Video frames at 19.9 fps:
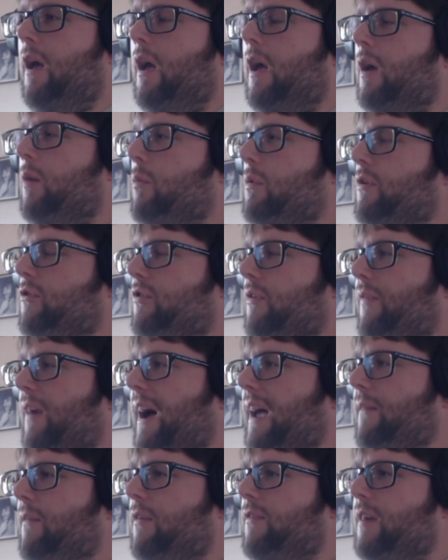With the
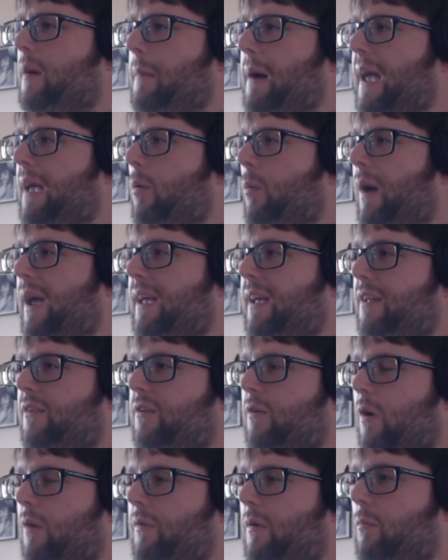survivors, I might wait
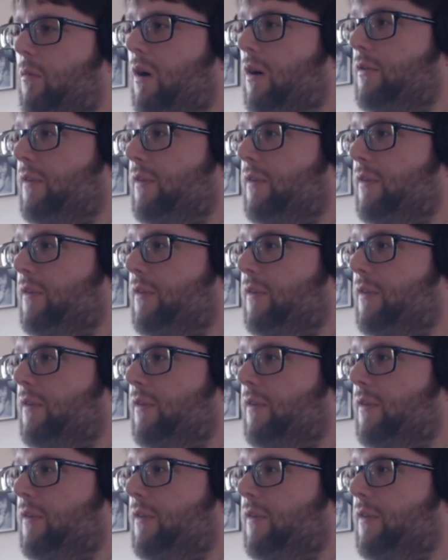until I've unlocked